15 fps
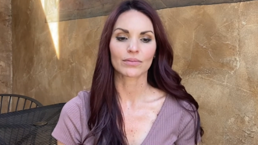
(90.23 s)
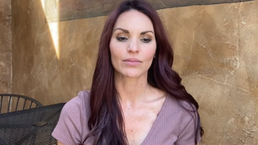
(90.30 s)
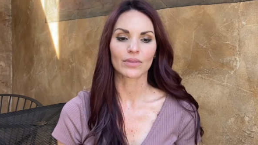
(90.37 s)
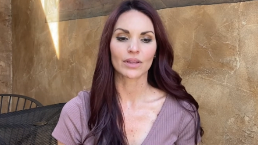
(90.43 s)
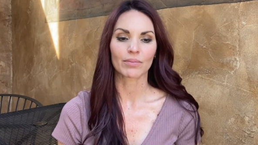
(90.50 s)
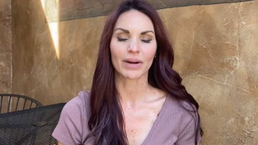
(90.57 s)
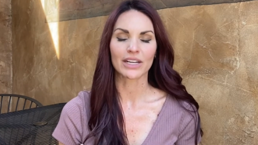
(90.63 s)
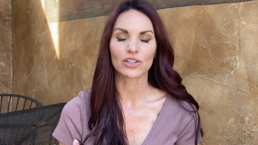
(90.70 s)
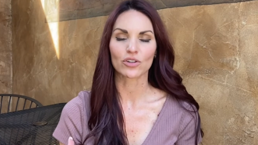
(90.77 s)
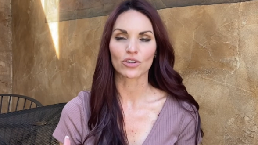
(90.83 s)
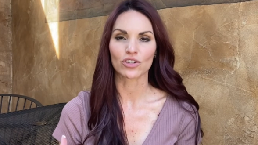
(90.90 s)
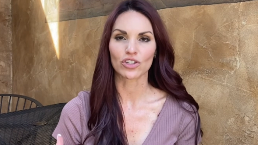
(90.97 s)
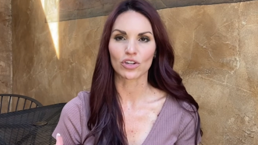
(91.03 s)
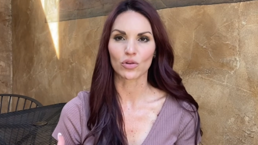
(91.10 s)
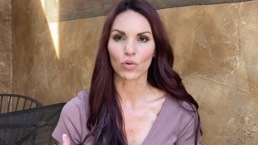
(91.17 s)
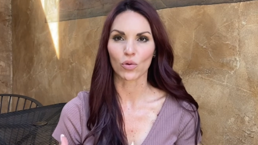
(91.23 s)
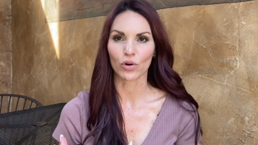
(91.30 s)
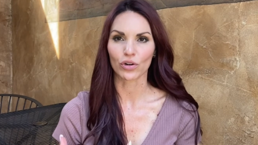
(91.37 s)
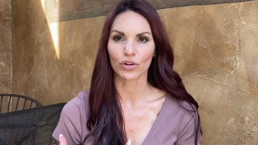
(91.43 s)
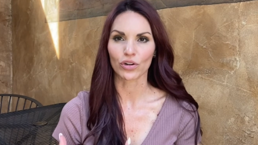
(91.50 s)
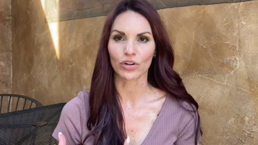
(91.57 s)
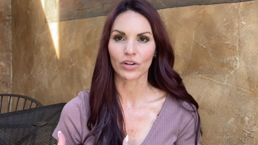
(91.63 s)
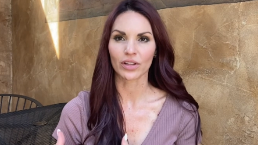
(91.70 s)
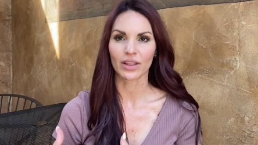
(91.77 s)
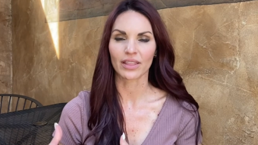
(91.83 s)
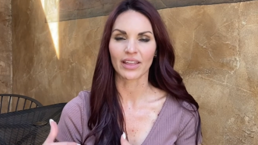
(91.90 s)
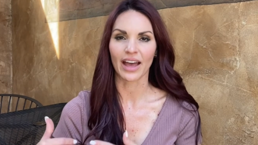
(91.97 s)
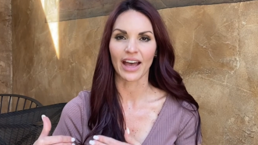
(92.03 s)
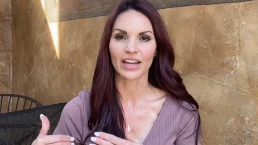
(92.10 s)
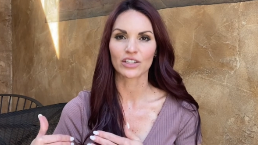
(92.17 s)
my surgeon ordered
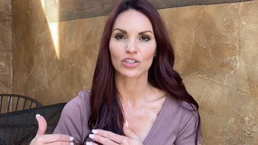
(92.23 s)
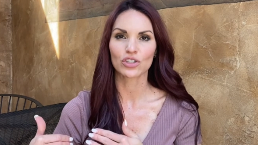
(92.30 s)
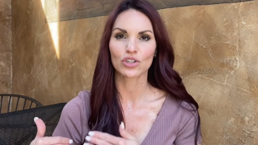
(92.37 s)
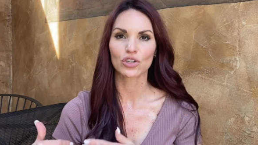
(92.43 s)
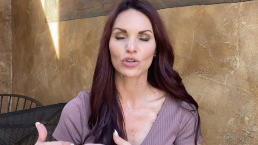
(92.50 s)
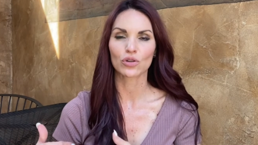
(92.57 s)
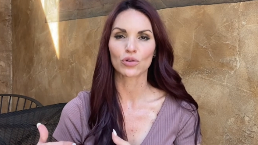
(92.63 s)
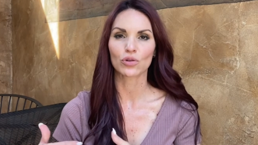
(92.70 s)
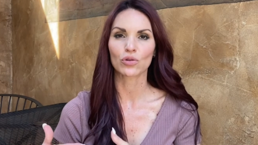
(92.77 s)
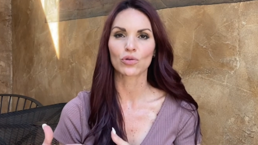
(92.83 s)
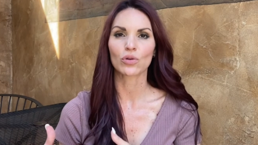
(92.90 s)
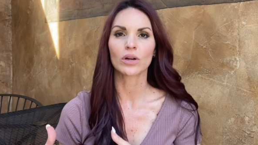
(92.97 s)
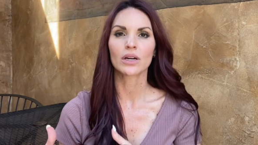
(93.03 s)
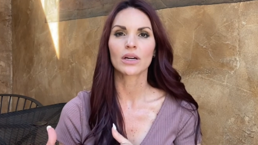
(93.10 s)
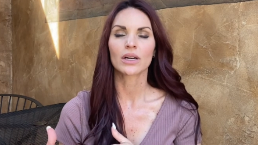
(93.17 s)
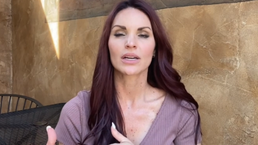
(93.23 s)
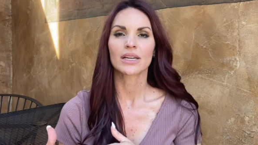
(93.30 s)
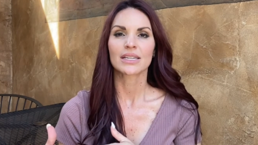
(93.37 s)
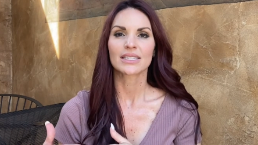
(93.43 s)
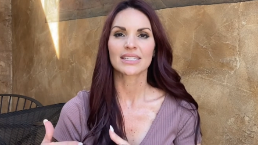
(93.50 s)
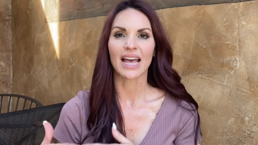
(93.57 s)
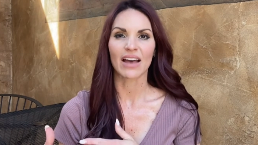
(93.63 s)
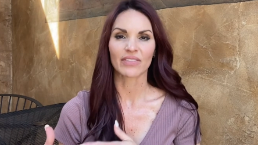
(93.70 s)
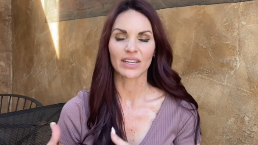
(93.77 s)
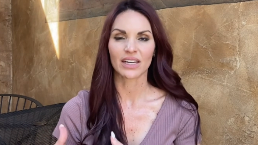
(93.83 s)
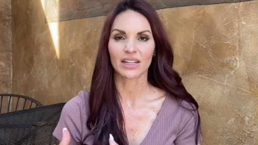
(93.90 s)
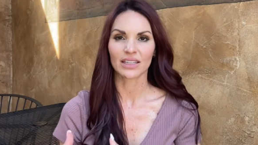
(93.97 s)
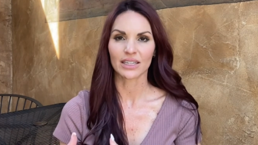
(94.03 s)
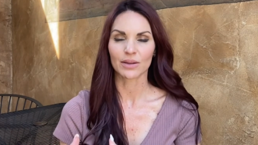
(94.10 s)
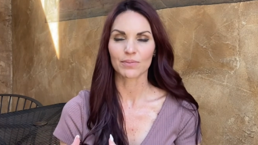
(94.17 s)
that 2 Savvy
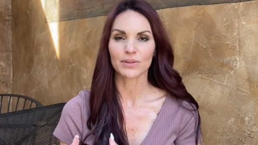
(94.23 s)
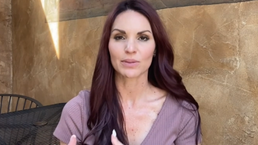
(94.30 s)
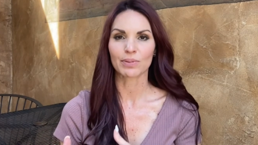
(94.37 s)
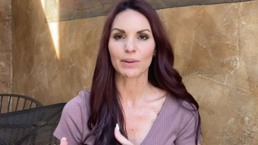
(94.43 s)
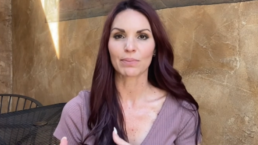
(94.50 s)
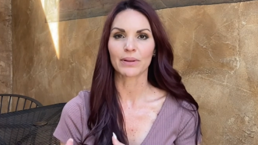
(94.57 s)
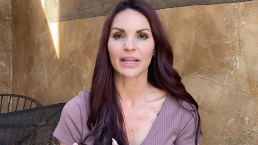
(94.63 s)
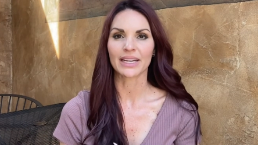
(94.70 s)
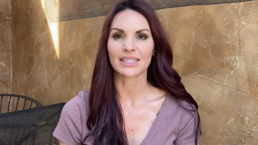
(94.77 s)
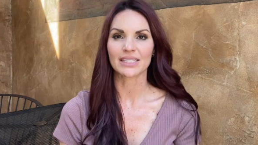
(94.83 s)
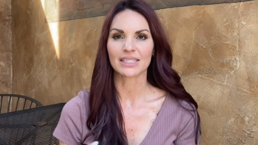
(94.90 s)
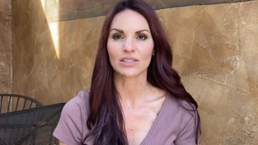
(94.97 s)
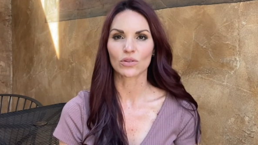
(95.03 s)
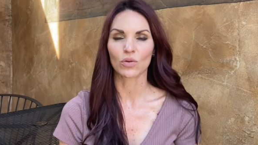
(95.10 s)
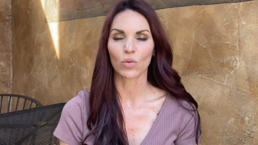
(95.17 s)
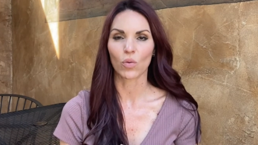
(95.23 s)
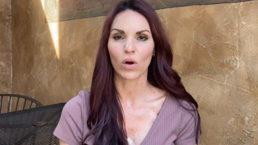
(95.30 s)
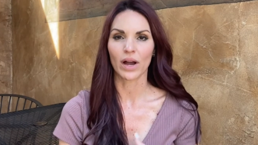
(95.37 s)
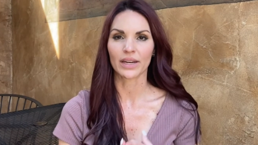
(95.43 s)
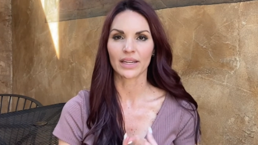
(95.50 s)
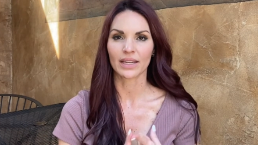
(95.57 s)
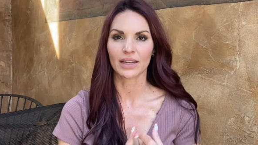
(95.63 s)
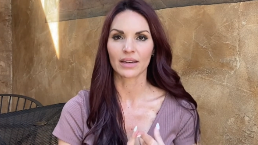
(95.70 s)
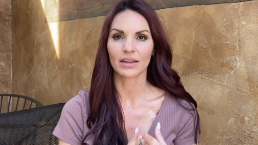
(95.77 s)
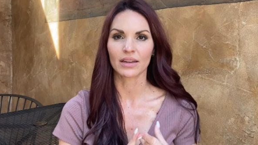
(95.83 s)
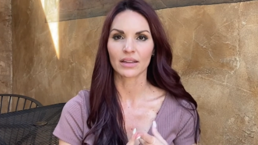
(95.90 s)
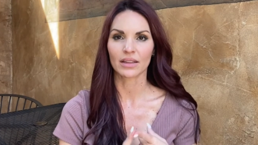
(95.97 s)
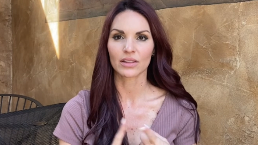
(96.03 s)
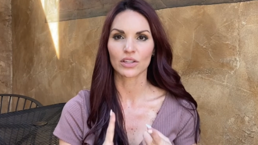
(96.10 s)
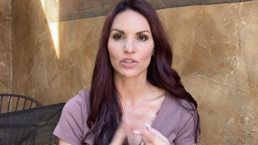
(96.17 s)
clips be placed, one in
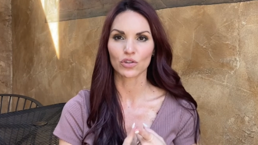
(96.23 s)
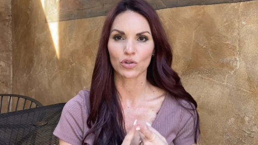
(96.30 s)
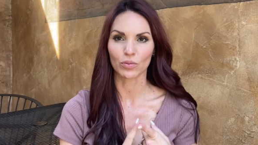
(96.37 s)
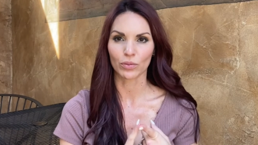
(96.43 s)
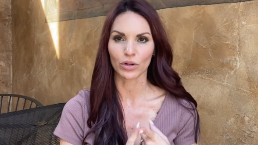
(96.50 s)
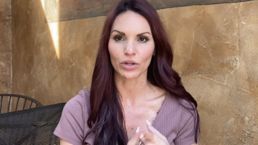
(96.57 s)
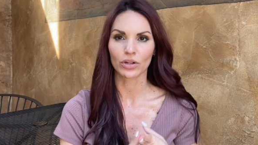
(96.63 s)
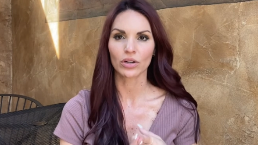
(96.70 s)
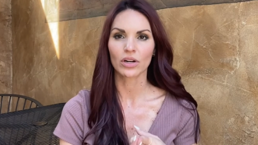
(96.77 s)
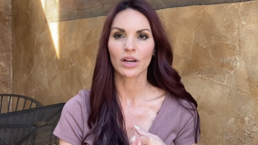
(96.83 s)
the tumor